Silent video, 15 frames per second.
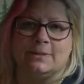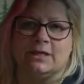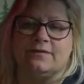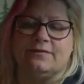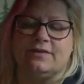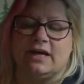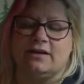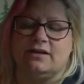
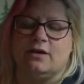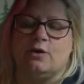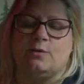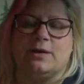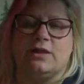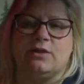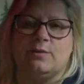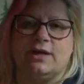that oh by
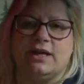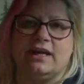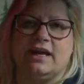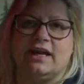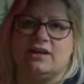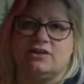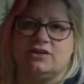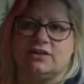the way,
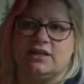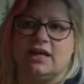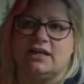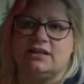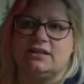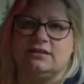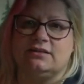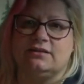Ange, that
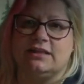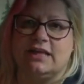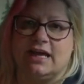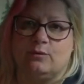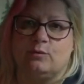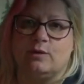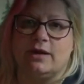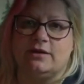
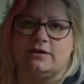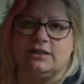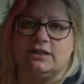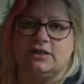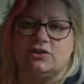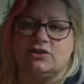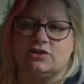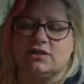red
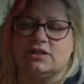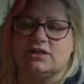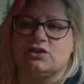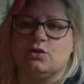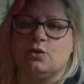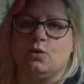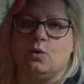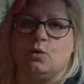dish is
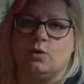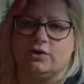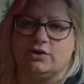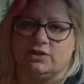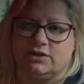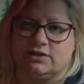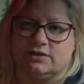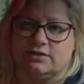
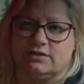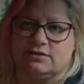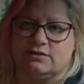gorgeous.